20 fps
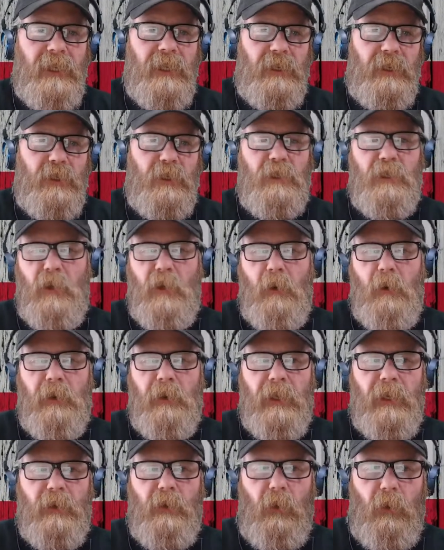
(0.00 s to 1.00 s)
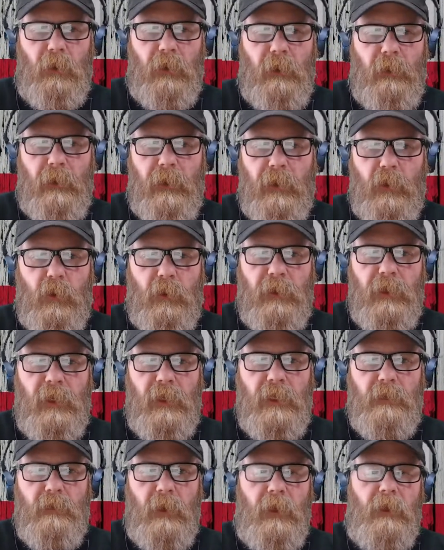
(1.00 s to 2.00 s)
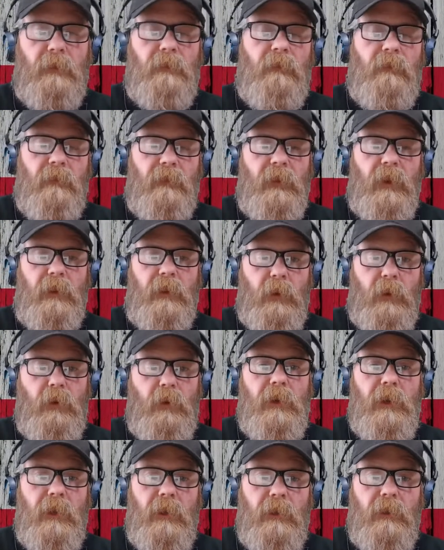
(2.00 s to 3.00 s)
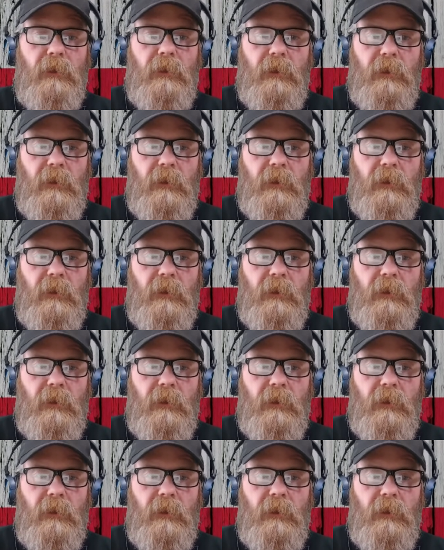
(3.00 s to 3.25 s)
just starting to get cold up in the Northeast, but 30